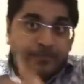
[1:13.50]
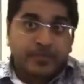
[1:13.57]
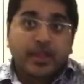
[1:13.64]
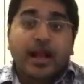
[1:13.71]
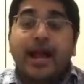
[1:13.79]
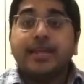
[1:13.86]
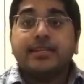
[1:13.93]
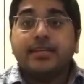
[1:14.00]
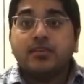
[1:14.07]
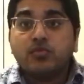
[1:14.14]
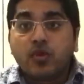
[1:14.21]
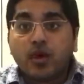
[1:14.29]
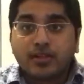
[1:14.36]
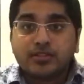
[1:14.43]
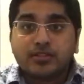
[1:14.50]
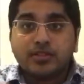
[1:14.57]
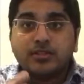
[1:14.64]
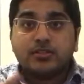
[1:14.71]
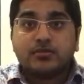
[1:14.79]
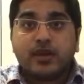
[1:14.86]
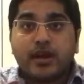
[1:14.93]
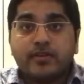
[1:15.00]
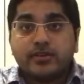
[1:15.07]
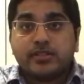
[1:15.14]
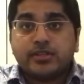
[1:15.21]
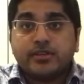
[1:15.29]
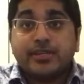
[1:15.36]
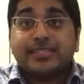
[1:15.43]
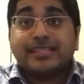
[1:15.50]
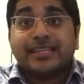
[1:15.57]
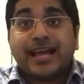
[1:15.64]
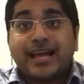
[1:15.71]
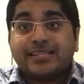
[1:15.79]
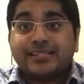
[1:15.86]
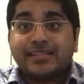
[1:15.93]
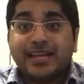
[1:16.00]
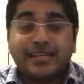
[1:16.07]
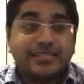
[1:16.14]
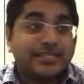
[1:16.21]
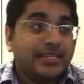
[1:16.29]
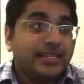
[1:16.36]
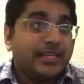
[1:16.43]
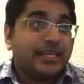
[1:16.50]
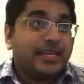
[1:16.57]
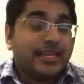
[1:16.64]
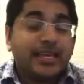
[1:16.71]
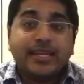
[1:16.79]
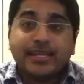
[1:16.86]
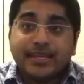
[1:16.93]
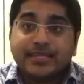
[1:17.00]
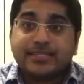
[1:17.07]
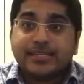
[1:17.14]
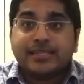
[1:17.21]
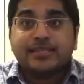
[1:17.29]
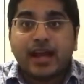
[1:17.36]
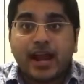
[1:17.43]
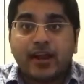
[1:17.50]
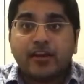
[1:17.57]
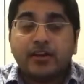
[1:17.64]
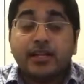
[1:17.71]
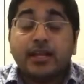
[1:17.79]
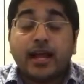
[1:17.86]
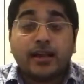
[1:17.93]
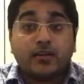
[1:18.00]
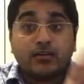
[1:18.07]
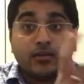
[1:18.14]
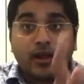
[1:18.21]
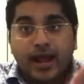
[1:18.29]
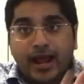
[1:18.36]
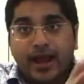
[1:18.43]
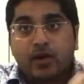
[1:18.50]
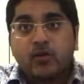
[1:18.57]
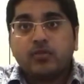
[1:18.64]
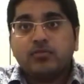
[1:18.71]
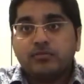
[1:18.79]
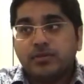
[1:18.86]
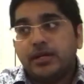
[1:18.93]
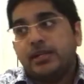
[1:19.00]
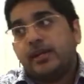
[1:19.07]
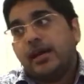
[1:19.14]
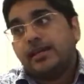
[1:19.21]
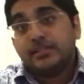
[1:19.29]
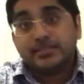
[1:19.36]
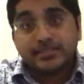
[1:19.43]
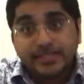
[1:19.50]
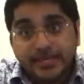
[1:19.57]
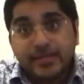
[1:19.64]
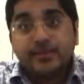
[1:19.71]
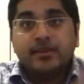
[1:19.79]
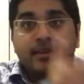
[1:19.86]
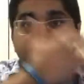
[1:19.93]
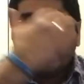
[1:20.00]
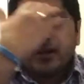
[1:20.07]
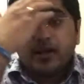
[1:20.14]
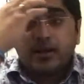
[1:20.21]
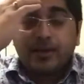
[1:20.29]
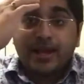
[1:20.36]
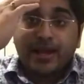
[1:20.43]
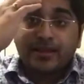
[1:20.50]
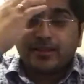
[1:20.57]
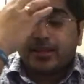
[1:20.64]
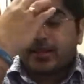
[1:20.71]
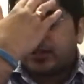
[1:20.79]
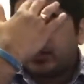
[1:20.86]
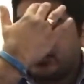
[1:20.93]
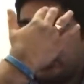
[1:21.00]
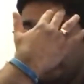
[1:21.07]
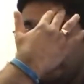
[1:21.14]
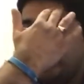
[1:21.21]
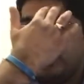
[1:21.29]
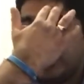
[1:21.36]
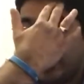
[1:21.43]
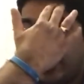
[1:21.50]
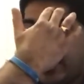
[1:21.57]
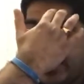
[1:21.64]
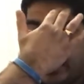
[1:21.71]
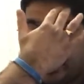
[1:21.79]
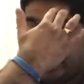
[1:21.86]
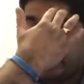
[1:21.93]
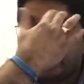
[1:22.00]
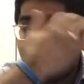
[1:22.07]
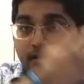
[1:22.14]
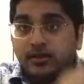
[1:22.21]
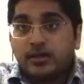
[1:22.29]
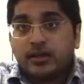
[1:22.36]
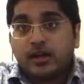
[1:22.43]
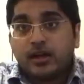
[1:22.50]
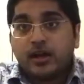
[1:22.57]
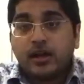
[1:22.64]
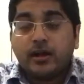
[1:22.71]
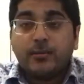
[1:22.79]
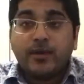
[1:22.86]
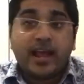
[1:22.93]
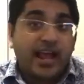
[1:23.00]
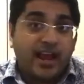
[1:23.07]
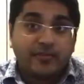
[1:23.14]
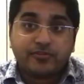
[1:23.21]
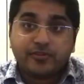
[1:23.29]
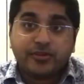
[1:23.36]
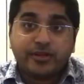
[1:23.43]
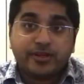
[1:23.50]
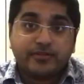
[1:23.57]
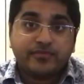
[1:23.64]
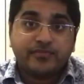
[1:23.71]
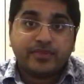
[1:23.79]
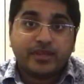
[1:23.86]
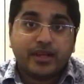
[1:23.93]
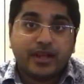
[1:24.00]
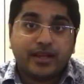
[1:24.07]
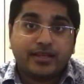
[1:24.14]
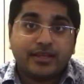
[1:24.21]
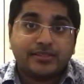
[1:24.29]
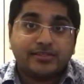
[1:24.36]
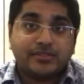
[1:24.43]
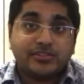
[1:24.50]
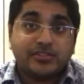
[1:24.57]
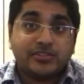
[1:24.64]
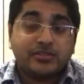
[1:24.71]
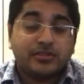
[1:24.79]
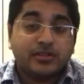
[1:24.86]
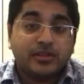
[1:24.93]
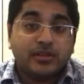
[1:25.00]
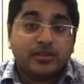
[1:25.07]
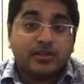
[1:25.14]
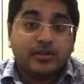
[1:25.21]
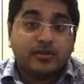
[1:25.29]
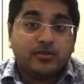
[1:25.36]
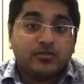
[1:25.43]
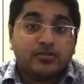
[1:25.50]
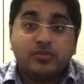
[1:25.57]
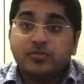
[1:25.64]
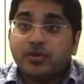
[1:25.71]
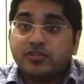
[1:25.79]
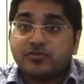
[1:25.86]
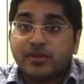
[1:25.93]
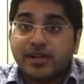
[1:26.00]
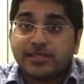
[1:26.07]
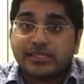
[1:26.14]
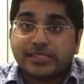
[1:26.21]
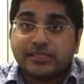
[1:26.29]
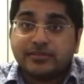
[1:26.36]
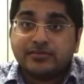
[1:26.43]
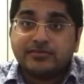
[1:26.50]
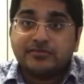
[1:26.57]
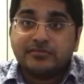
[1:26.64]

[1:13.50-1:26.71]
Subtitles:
I did watch Survivor Series last night in its entirety. I don't know how, but I just did. I had like a huge headache after it. I guess it just too much wrestling.